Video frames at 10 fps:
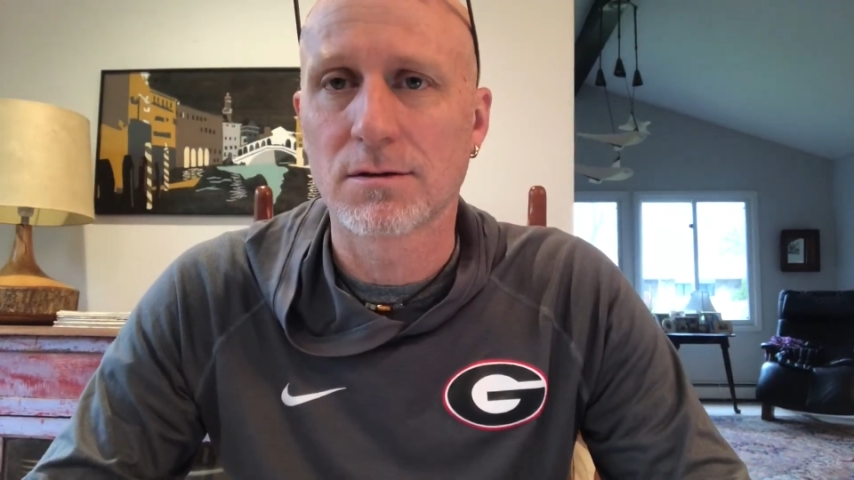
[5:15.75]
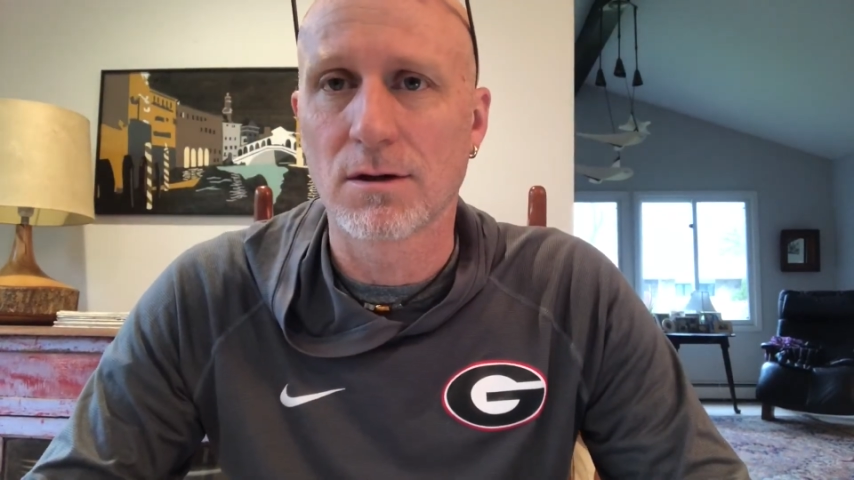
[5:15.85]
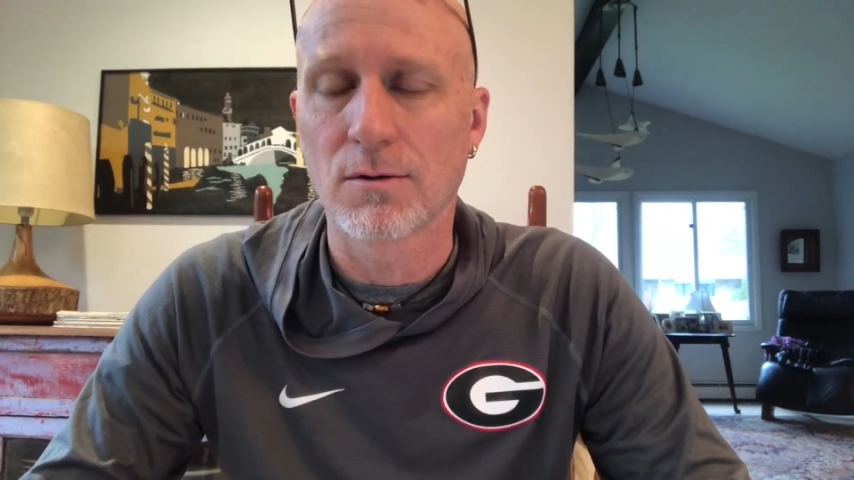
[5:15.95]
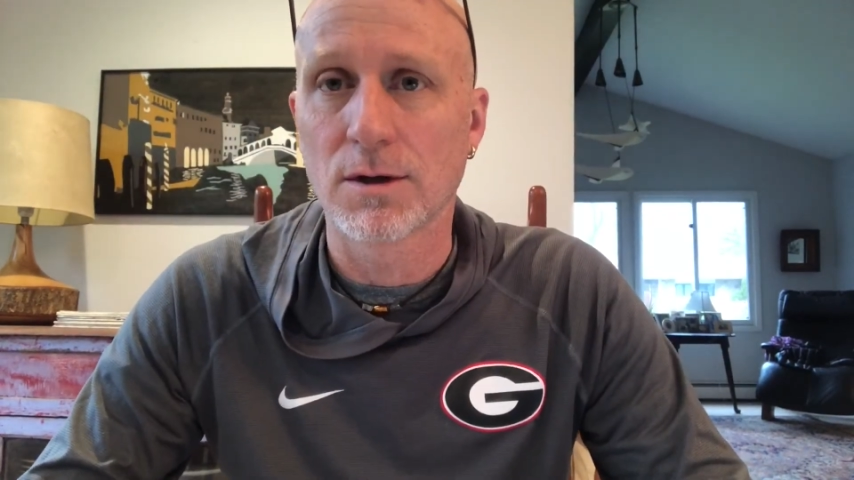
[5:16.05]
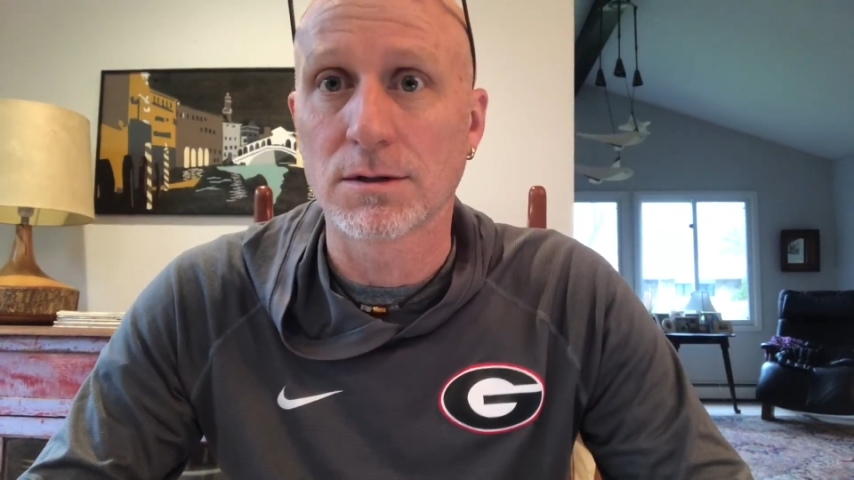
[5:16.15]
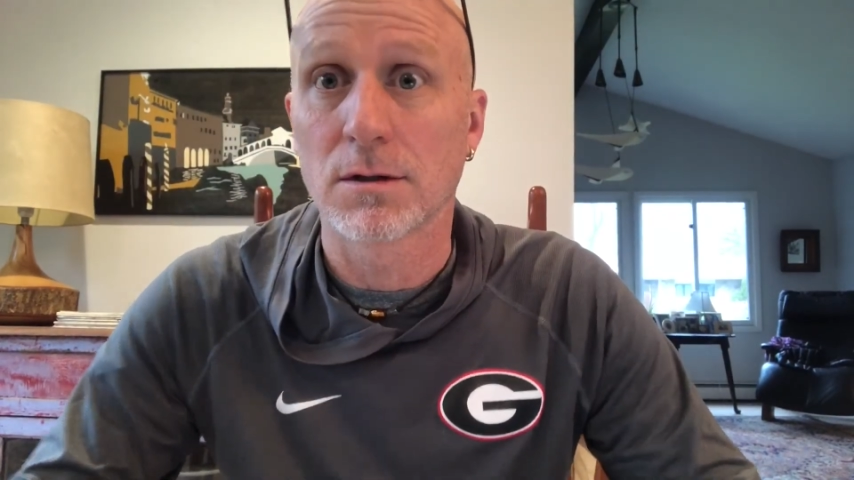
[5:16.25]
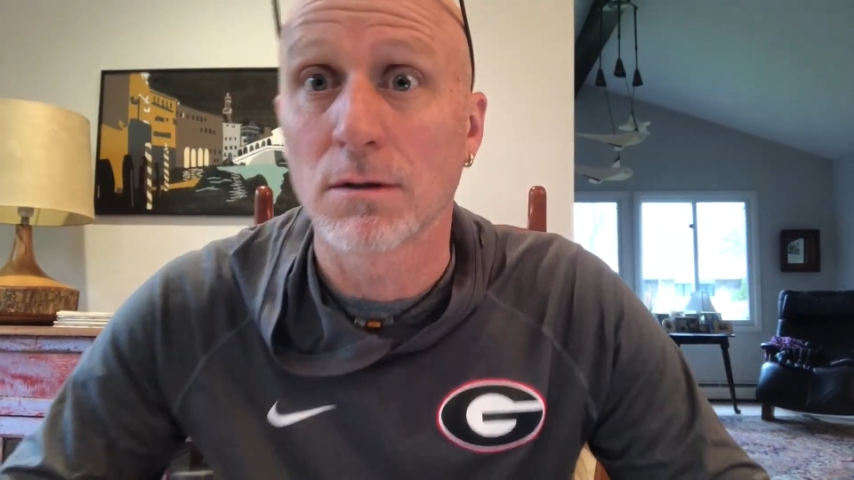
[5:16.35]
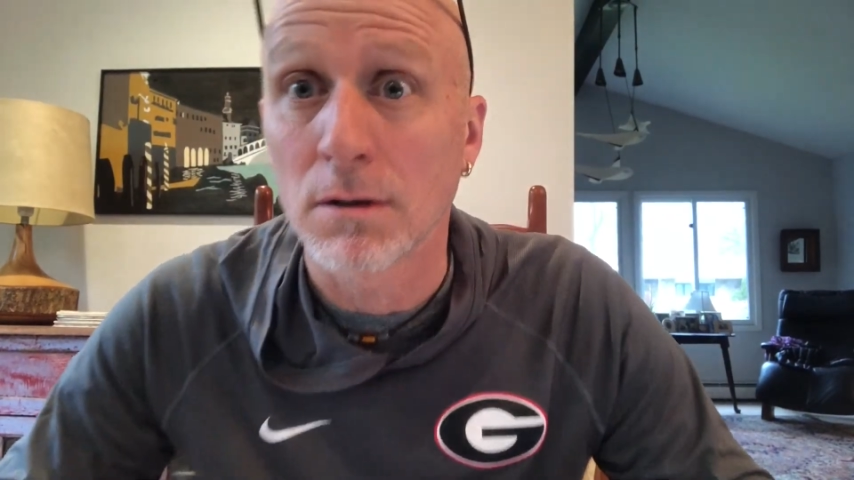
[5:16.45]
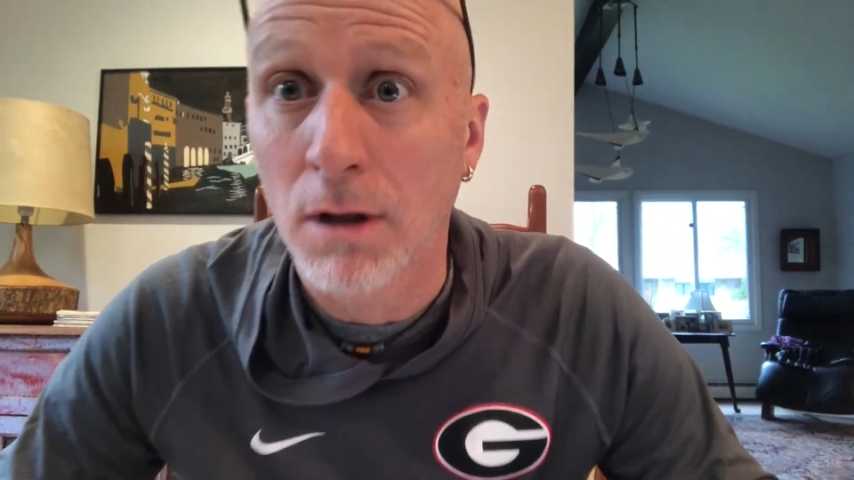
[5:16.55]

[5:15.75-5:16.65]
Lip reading: Otherwise, it'll look